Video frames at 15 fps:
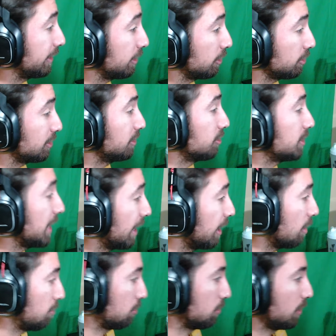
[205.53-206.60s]
You're, you're
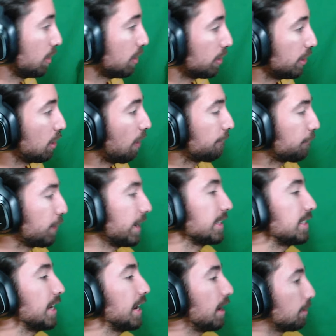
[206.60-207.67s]
terrible. You are freaking
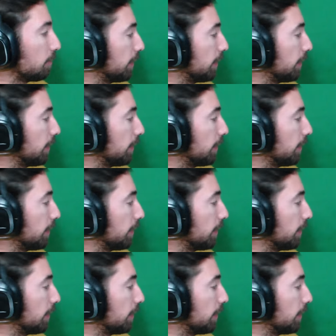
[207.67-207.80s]
terrible,